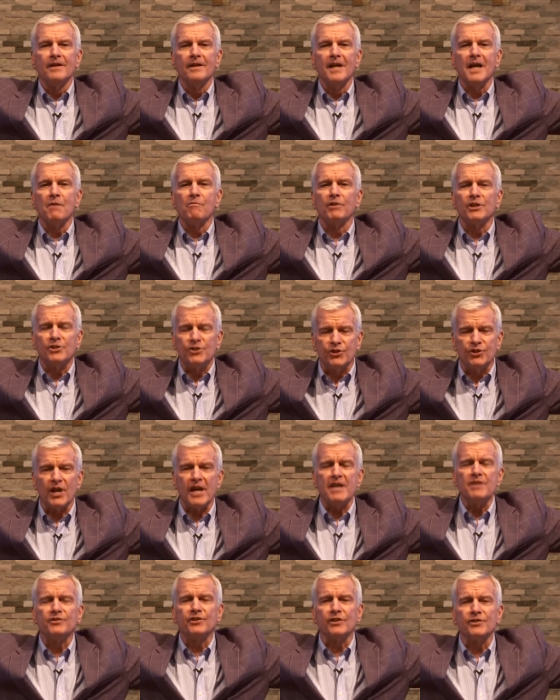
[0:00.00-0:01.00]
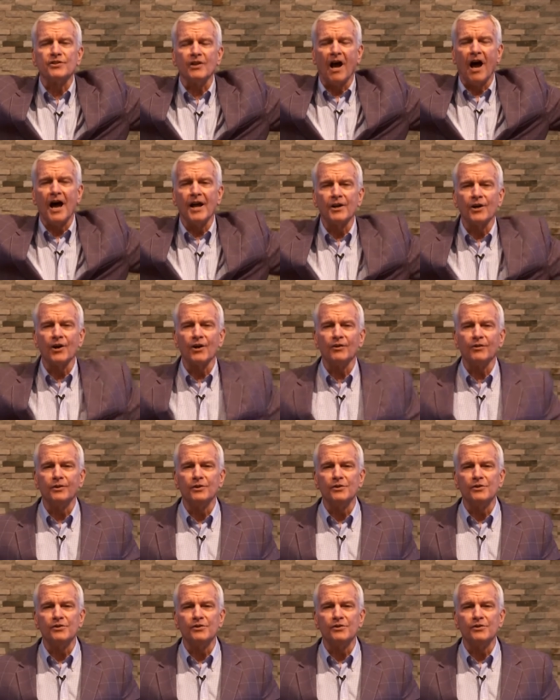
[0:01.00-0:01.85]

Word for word: It was Jesus on earth who